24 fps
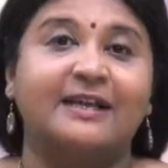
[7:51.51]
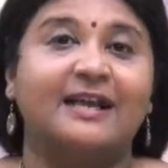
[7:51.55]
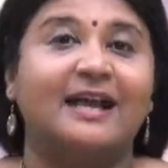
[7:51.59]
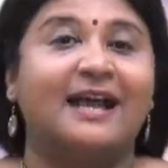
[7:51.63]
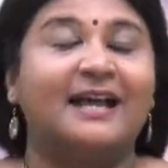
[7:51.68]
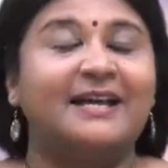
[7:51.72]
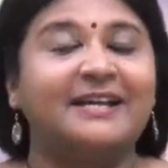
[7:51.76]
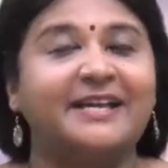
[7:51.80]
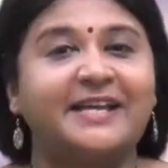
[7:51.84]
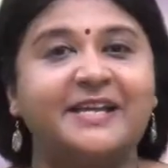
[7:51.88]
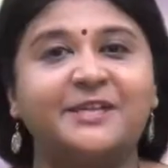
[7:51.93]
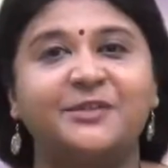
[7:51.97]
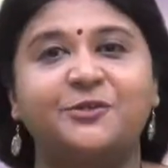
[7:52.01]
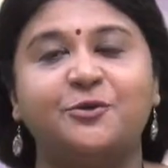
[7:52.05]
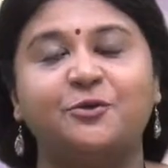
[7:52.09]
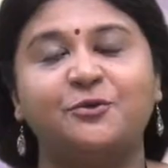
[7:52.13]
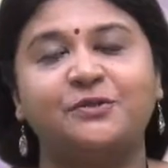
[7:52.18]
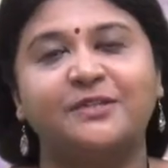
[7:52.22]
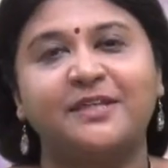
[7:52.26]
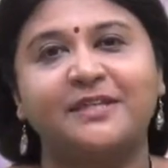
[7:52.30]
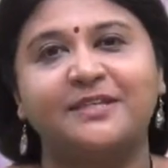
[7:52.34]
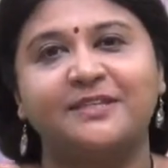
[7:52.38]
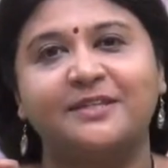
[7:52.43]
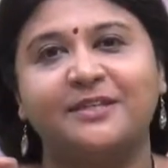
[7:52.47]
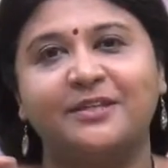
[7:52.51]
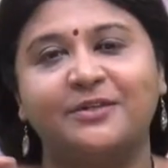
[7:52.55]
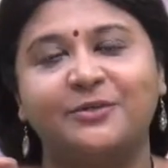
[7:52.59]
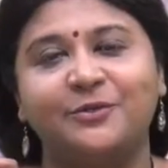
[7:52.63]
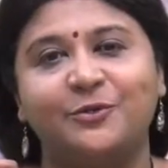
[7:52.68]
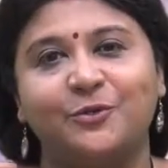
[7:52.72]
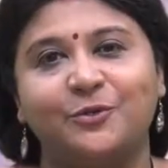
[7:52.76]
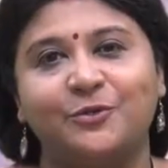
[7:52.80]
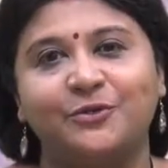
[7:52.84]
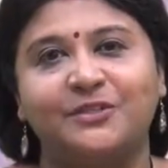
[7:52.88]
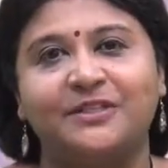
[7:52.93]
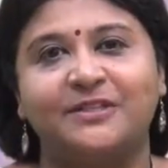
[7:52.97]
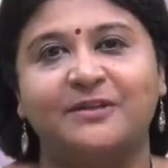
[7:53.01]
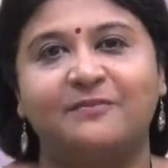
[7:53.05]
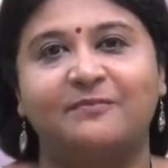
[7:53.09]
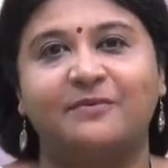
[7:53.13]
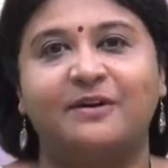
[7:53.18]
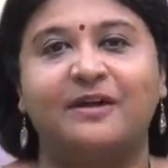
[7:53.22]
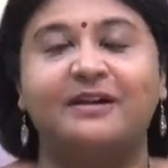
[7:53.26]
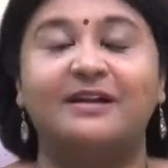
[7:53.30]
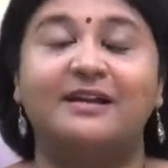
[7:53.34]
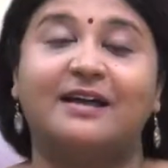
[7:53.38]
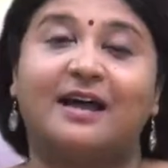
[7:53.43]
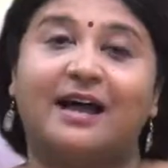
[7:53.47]
and he chooses to use the
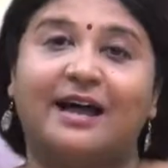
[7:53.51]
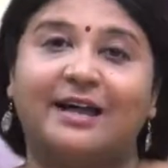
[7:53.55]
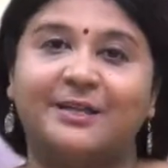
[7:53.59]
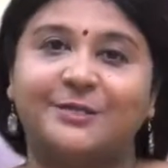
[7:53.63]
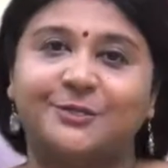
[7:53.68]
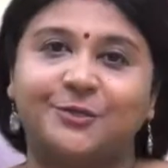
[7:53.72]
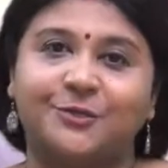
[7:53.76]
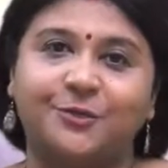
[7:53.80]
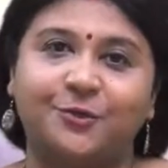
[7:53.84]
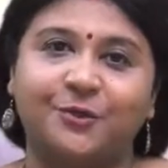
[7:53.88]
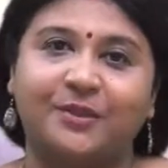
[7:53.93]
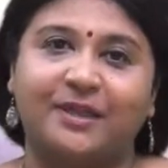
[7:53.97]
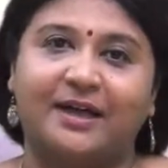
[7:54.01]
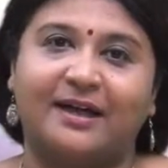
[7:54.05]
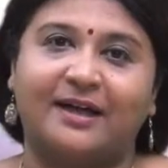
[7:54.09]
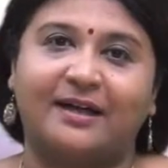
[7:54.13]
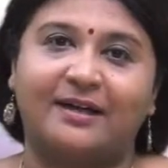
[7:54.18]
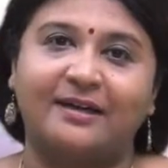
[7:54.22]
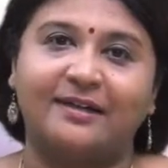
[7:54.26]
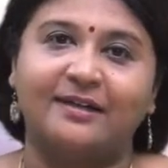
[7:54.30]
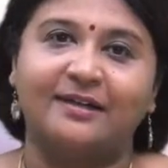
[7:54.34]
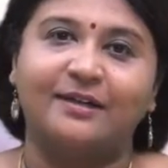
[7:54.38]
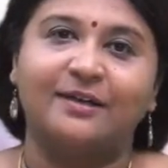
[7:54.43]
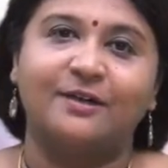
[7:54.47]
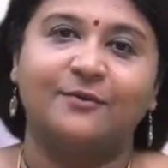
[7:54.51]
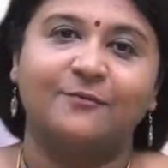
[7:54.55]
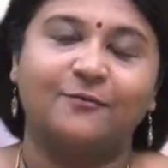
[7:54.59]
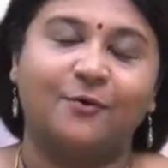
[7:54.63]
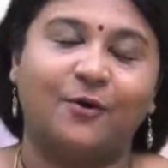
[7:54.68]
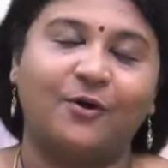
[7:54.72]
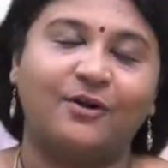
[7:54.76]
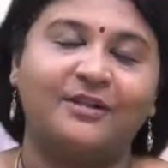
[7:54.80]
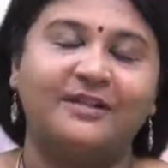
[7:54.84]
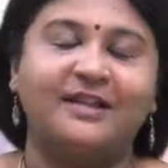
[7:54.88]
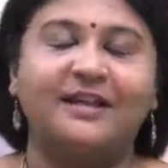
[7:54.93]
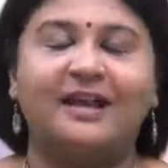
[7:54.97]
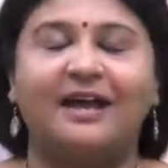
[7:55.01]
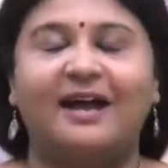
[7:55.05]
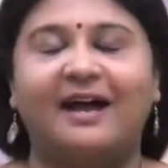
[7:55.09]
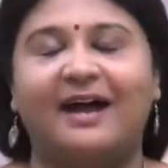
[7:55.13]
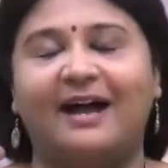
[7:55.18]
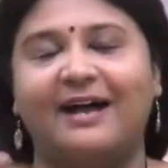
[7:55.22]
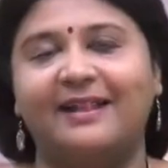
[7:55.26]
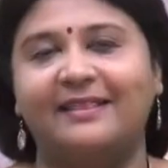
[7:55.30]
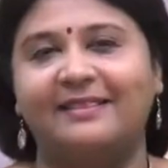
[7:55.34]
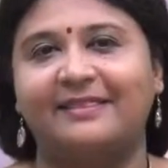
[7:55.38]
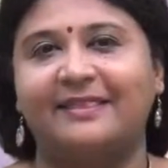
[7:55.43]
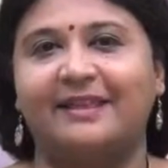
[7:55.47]
word Achyuta for the
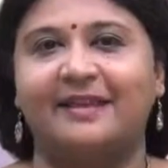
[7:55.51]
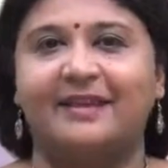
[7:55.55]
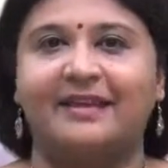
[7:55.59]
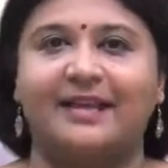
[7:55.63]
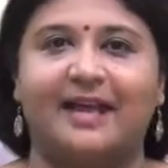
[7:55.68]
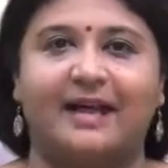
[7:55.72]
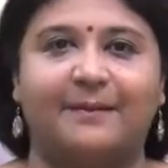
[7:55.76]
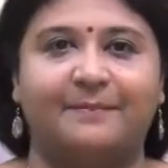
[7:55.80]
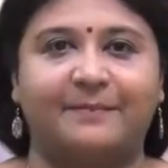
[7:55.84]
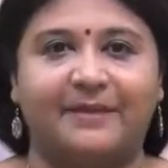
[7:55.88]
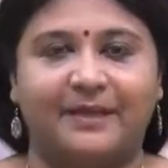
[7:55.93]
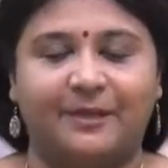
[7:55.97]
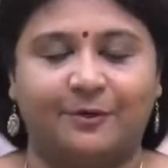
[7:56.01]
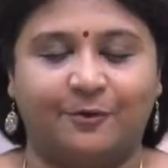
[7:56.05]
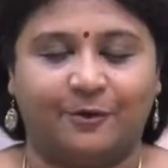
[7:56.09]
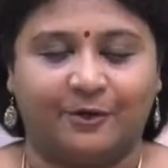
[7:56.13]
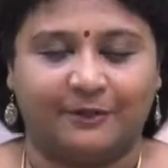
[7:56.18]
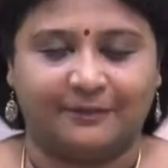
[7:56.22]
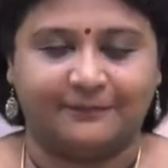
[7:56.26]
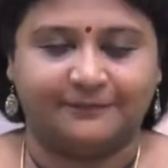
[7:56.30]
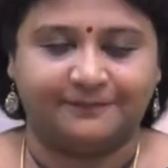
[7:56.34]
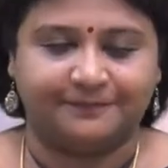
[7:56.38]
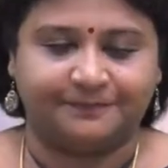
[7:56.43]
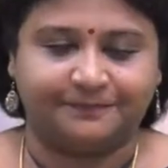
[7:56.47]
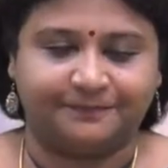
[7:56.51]
Antaryami God.